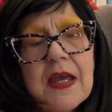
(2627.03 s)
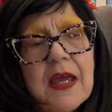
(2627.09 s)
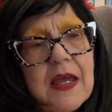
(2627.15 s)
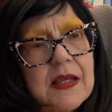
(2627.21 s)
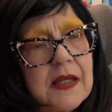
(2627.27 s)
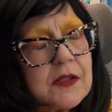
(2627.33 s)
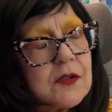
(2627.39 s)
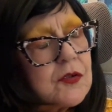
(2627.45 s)

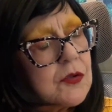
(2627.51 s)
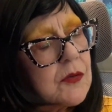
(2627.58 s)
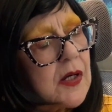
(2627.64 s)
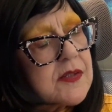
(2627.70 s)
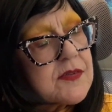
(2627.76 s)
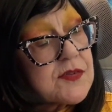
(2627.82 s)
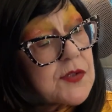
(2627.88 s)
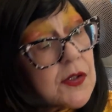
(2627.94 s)
And I knew
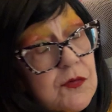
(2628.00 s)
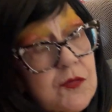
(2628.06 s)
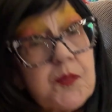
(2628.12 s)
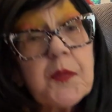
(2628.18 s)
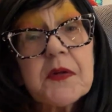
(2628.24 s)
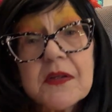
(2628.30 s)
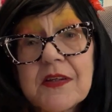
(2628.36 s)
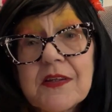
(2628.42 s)
I
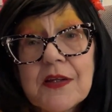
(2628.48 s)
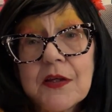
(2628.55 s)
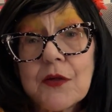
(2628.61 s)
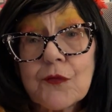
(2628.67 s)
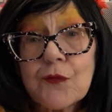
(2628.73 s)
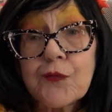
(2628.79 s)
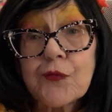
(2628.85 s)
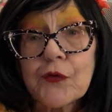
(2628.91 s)
desperately
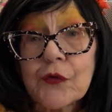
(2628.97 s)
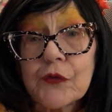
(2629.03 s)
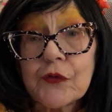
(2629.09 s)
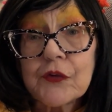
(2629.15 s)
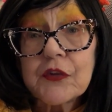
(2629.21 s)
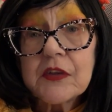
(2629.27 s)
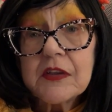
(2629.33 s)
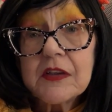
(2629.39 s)
needed
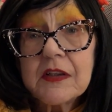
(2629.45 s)
food.